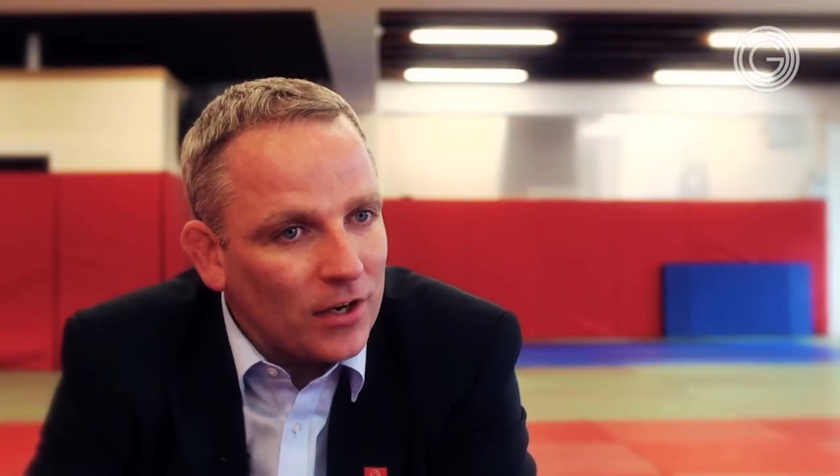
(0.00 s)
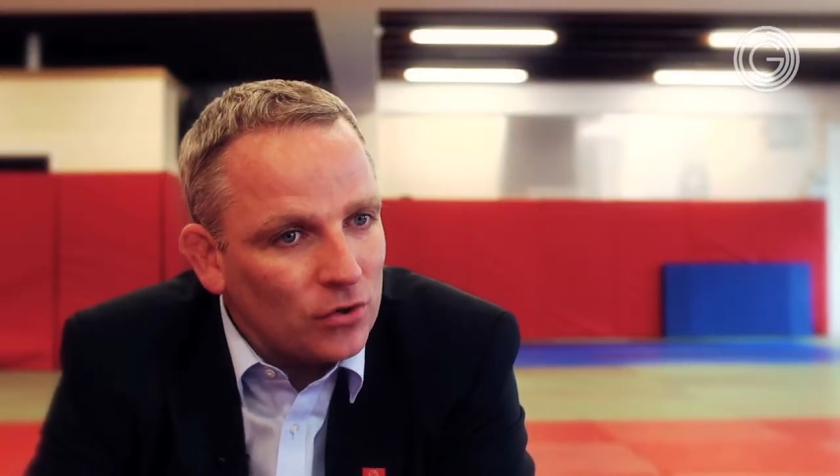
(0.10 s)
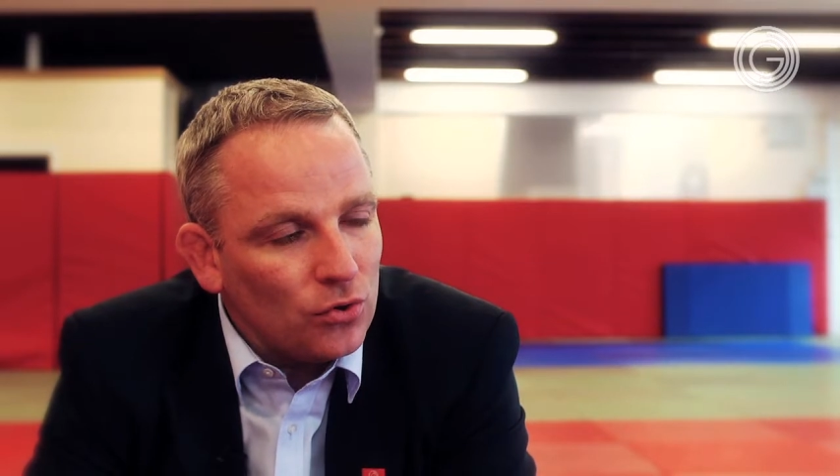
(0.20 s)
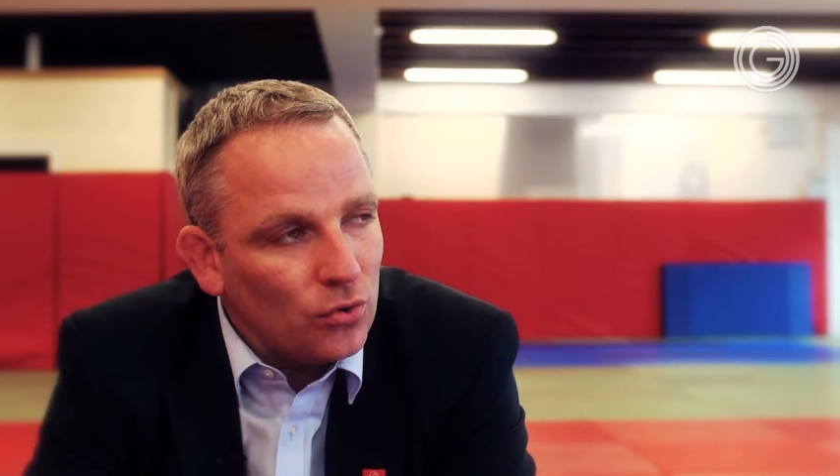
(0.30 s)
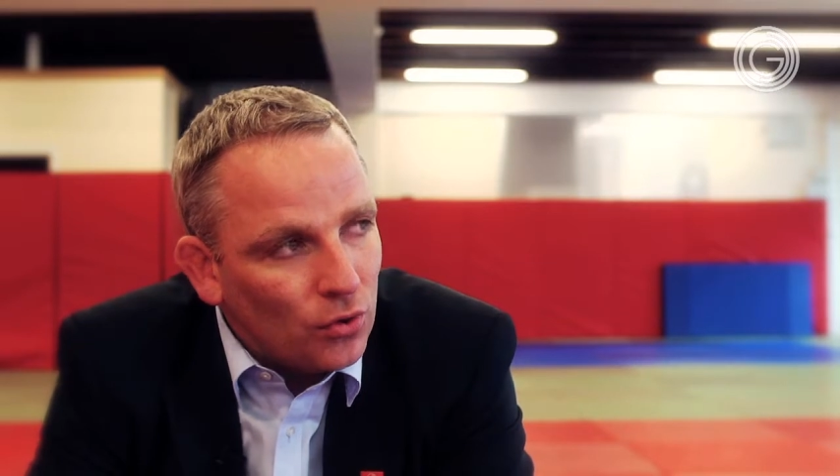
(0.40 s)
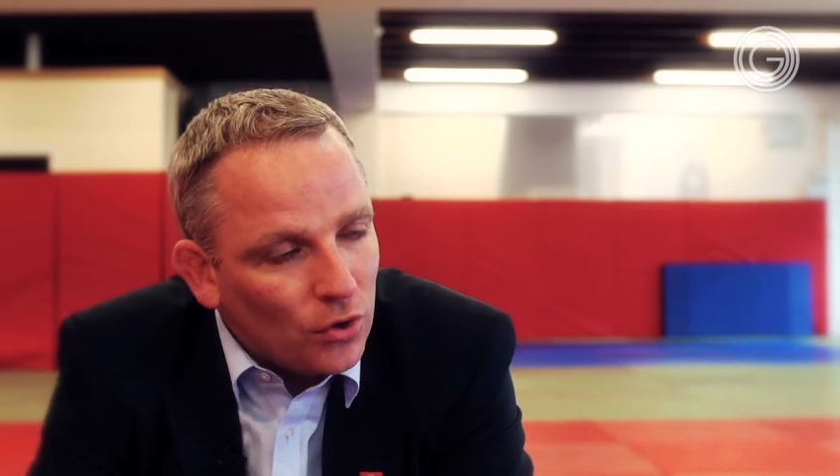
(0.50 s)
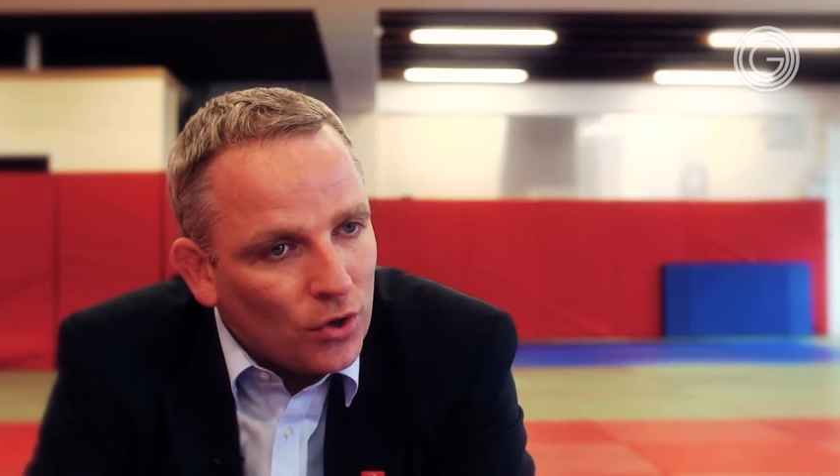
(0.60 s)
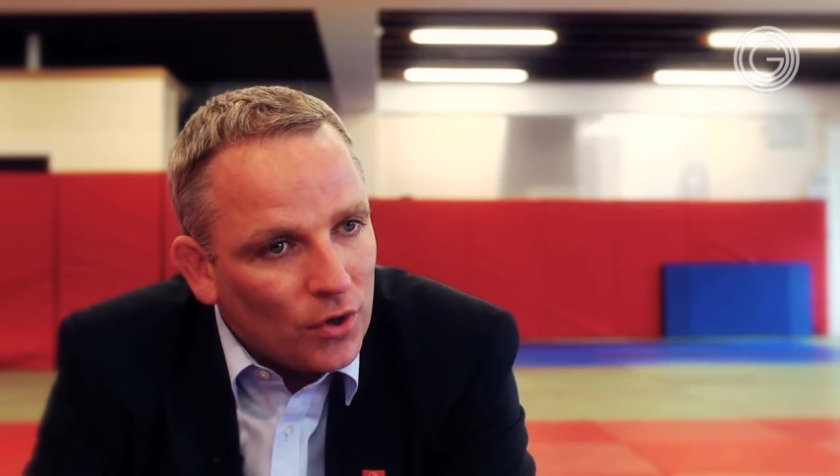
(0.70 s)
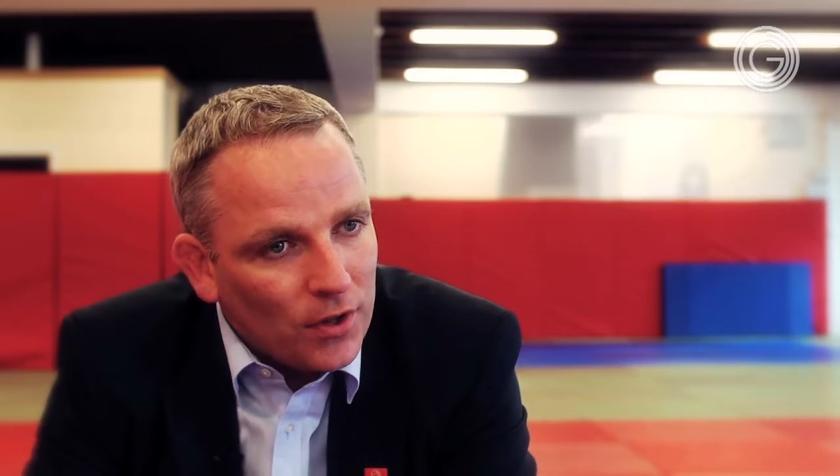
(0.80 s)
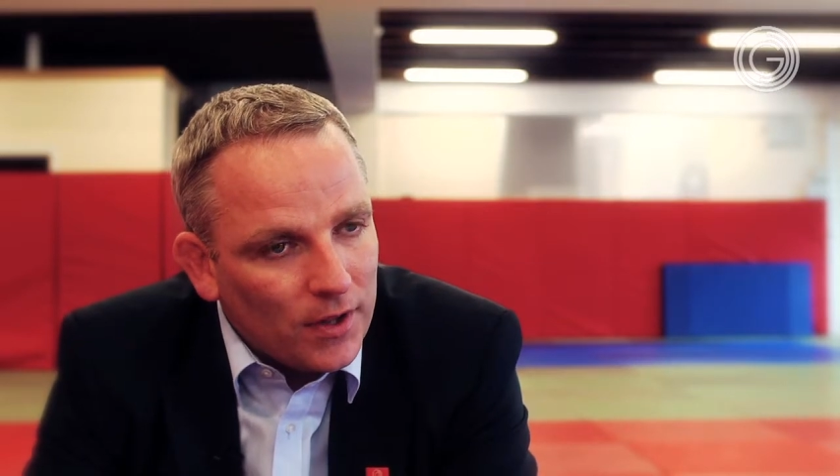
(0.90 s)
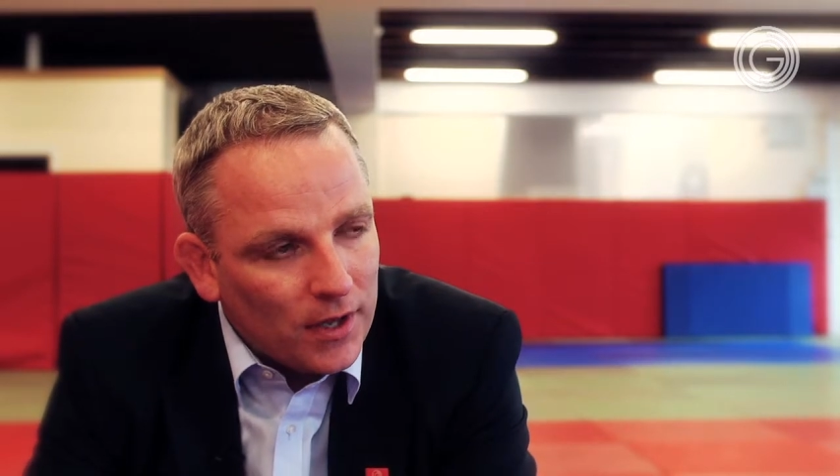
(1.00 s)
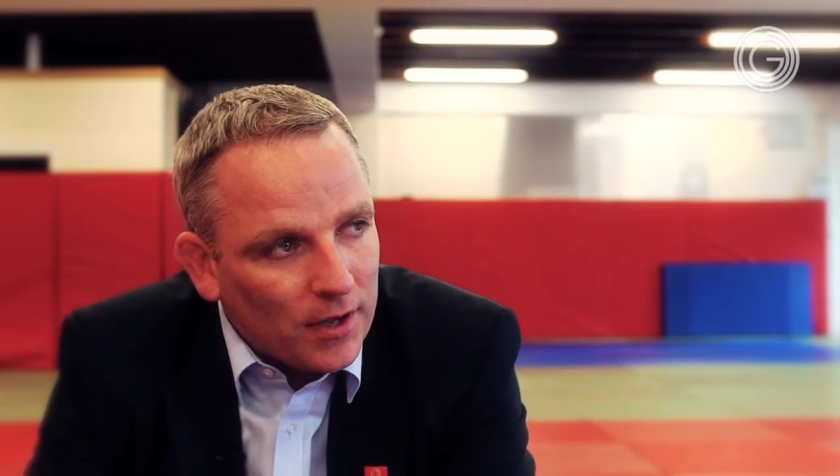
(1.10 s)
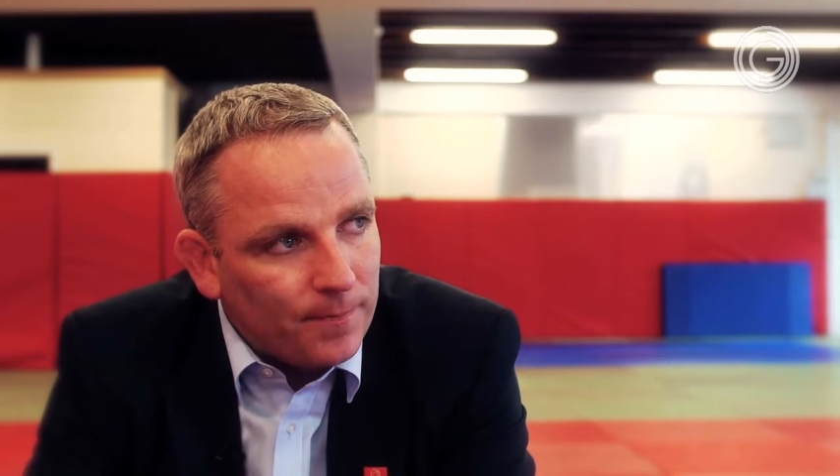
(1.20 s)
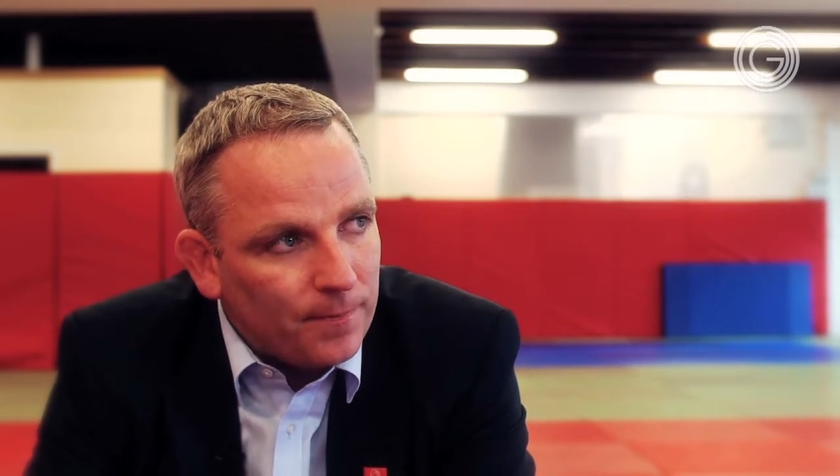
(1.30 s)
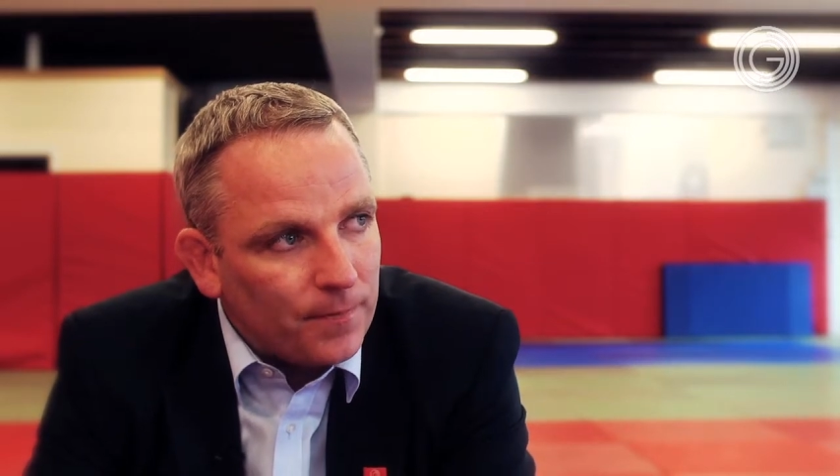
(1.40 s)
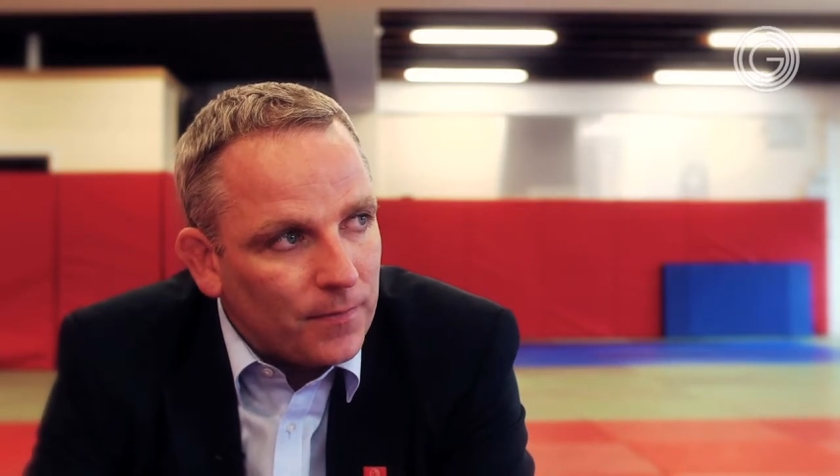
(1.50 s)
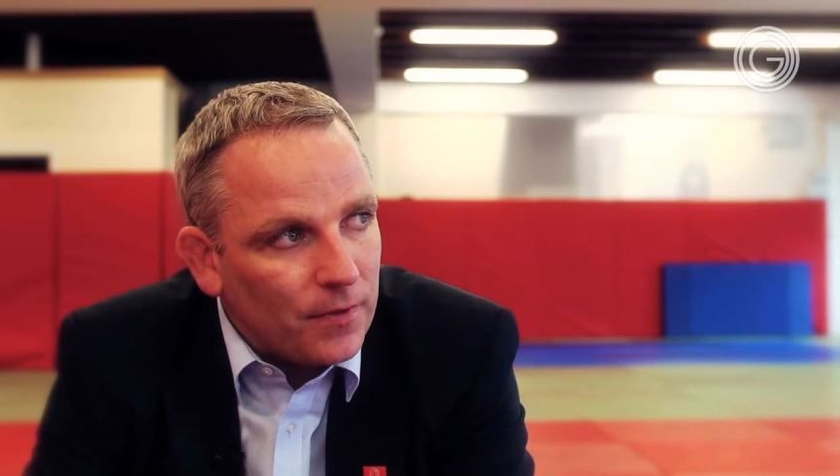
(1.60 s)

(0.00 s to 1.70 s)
I knew um,